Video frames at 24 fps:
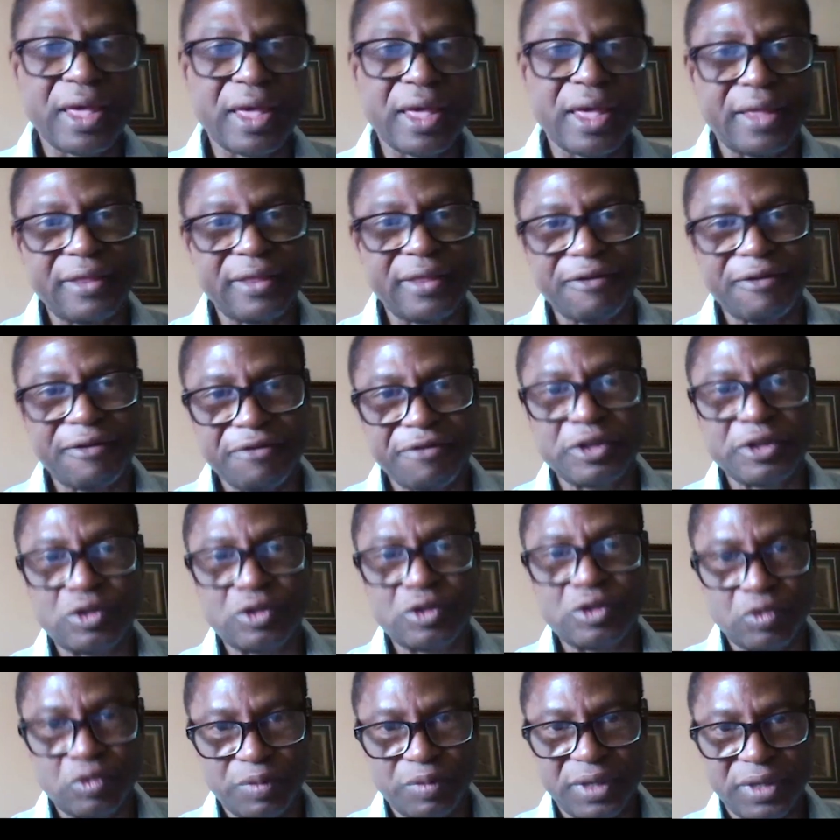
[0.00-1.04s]
and they're first
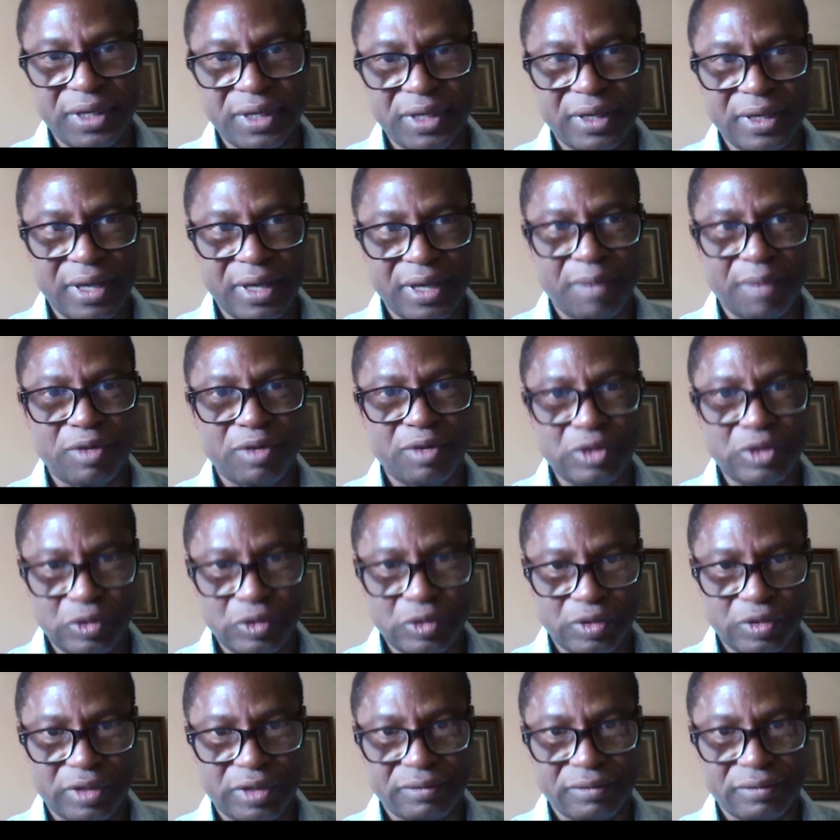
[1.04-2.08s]
to be able
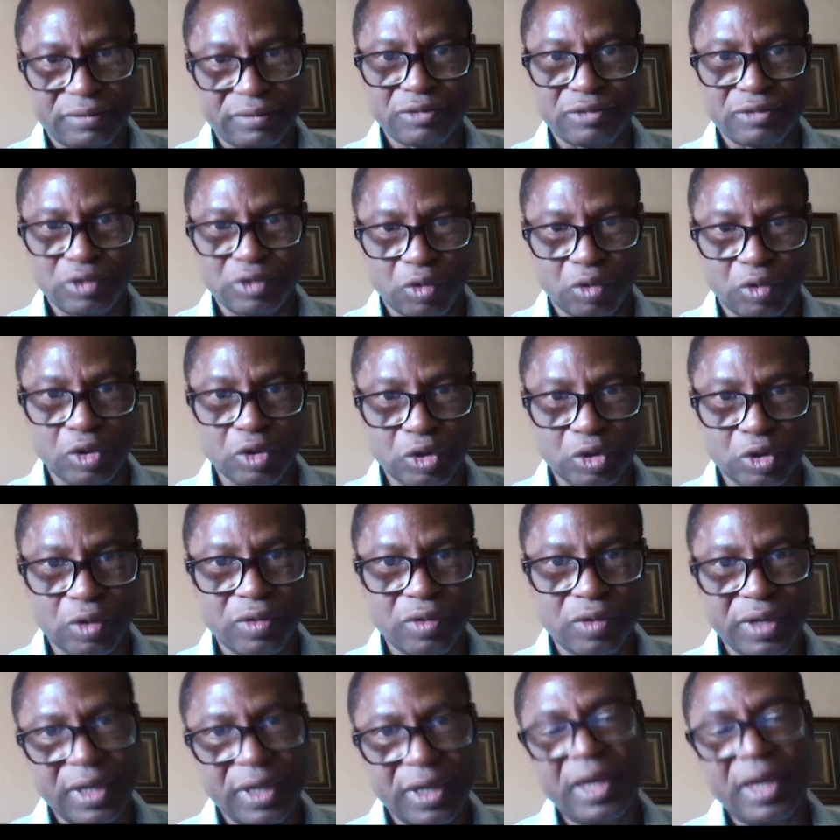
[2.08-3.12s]
to control.
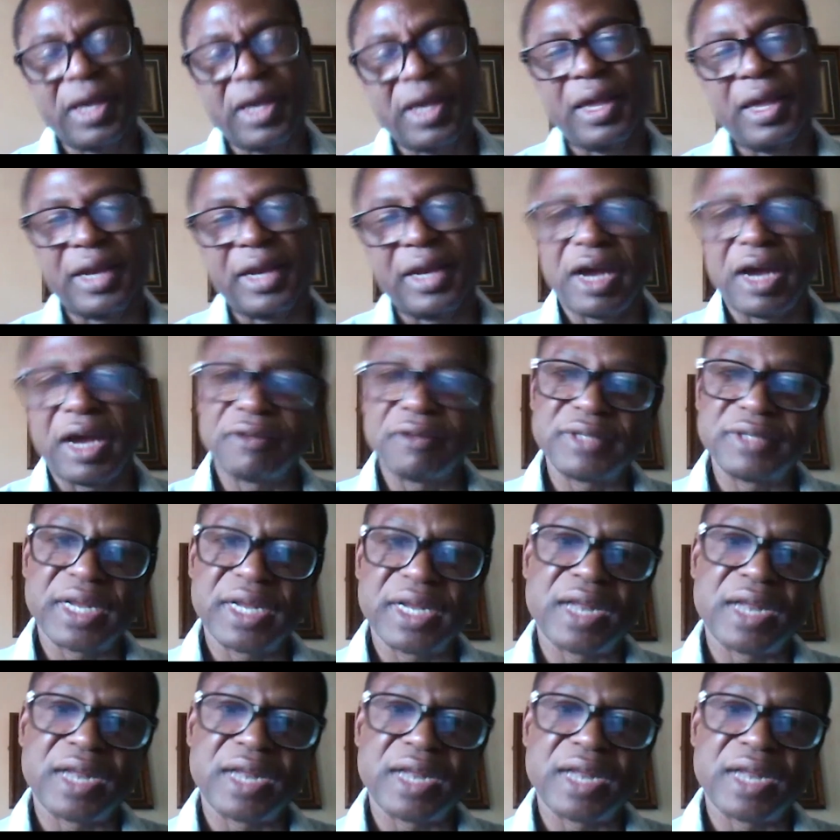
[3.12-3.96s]
And now they are